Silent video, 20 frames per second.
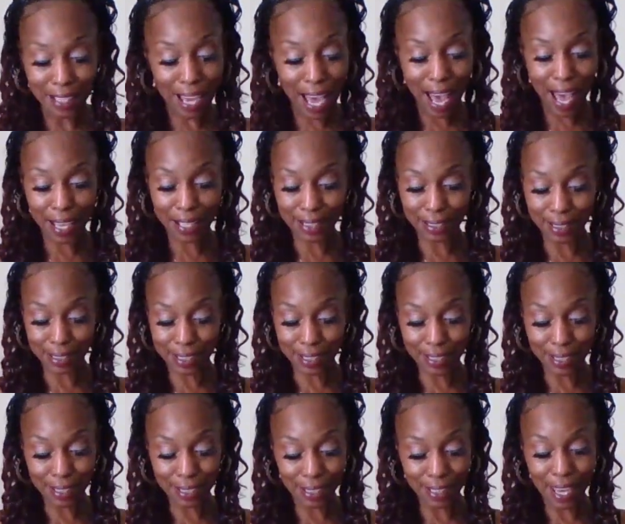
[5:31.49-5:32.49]
God is
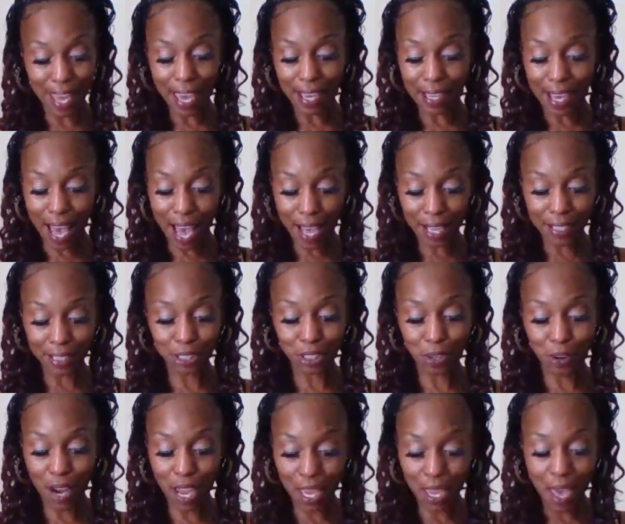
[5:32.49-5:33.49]
good, God is
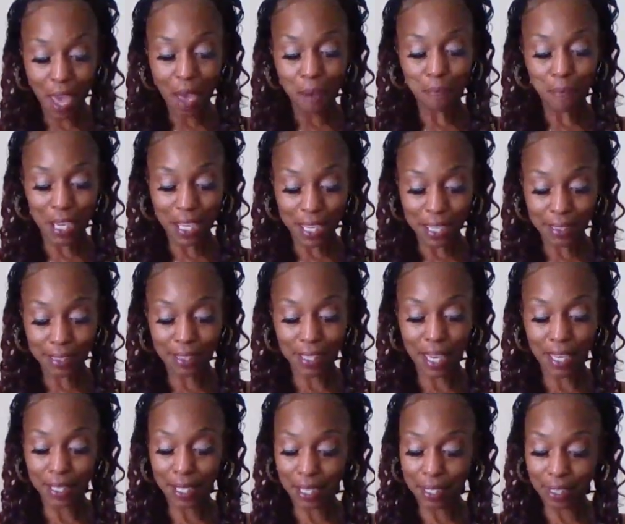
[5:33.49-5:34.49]
great. But he
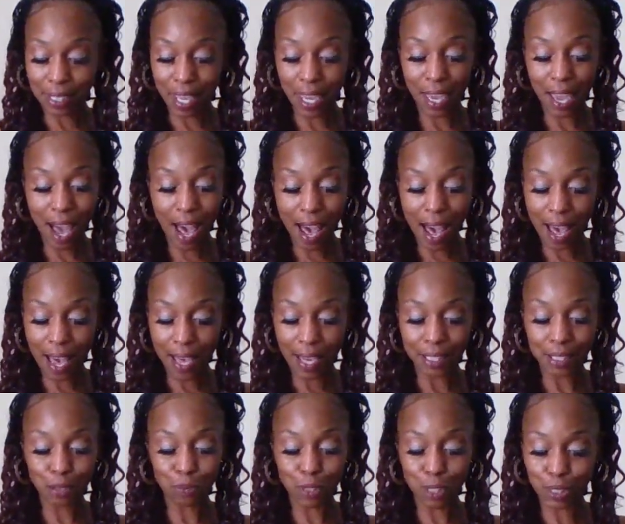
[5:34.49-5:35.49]
said that they
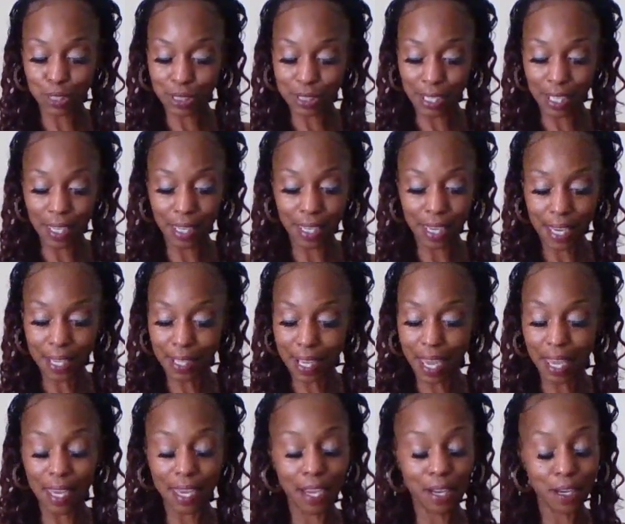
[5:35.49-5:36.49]
eyes will see and
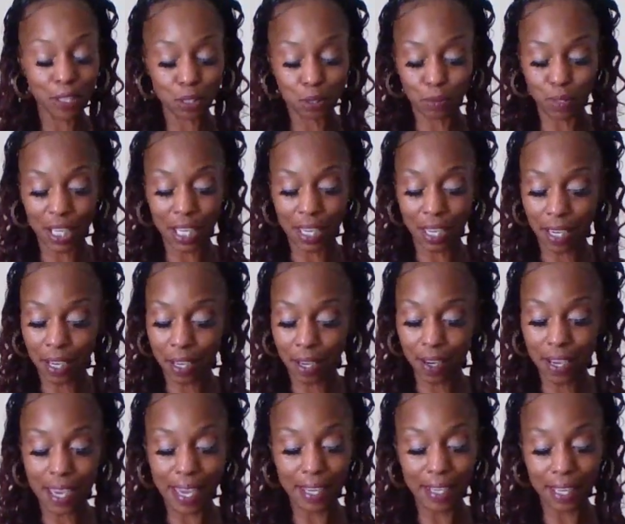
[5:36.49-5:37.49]
they ears will
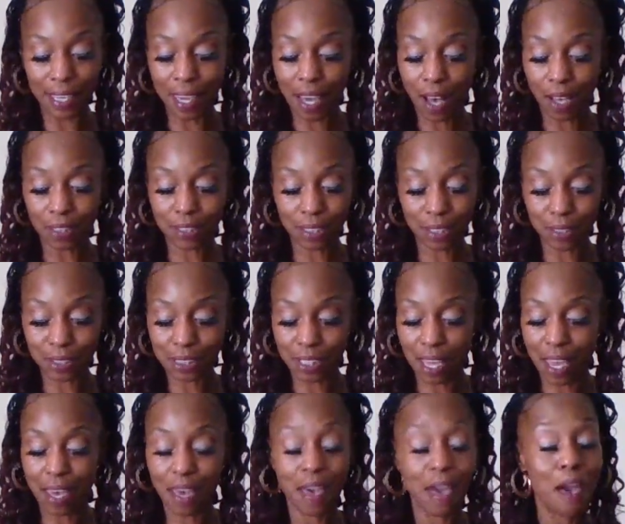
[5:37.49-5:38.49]
hear, and he also
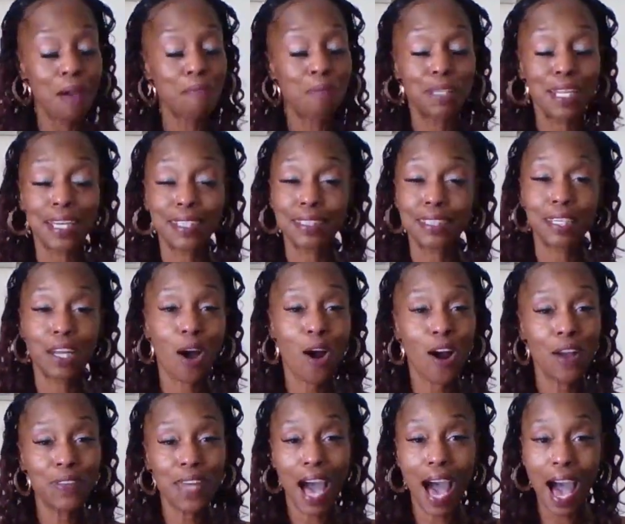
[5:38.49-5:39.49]
said, blessed
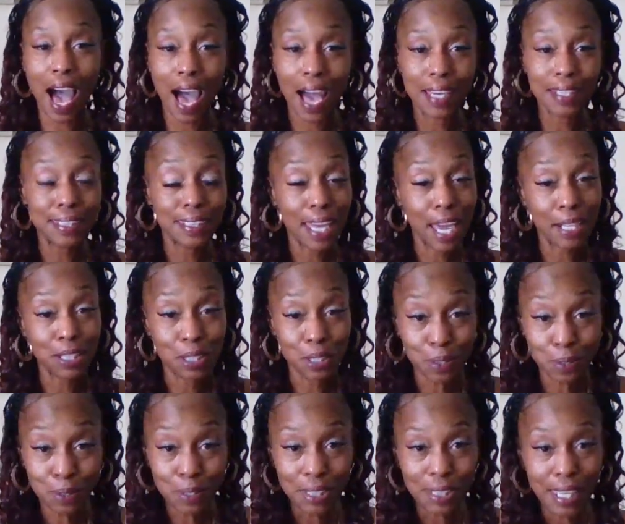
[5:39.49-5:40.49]
are the eyes that
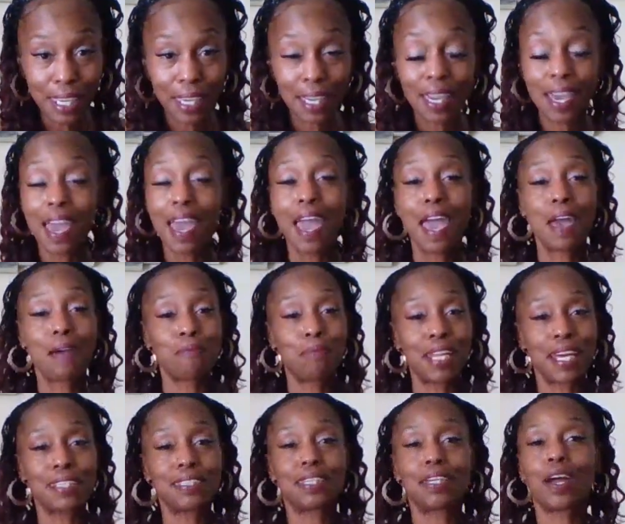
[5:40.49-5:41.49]
do see, and
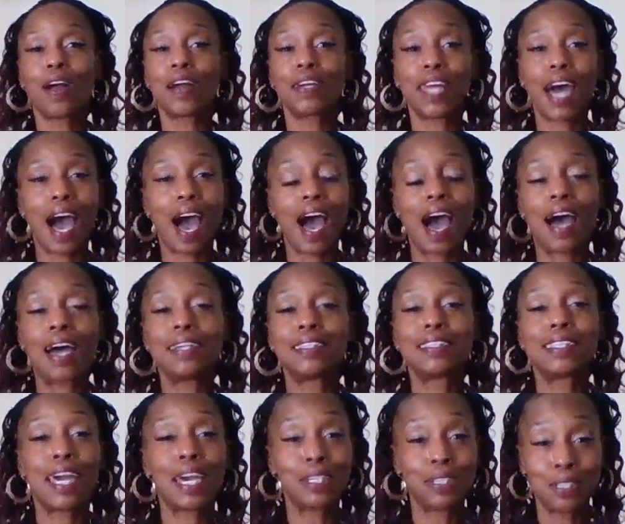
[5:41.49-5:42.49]
blessed are the
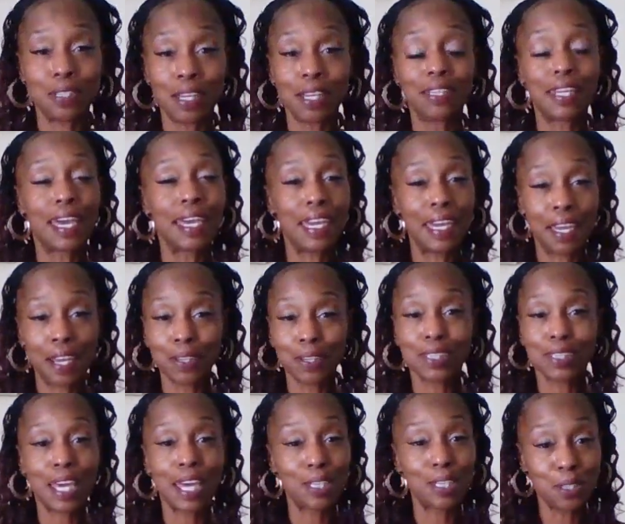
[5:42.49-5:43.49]
eyes that the
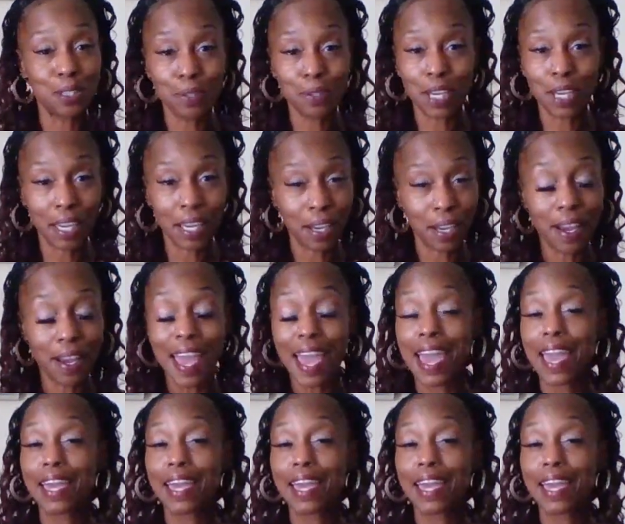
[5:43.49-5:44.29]
ears that do hear.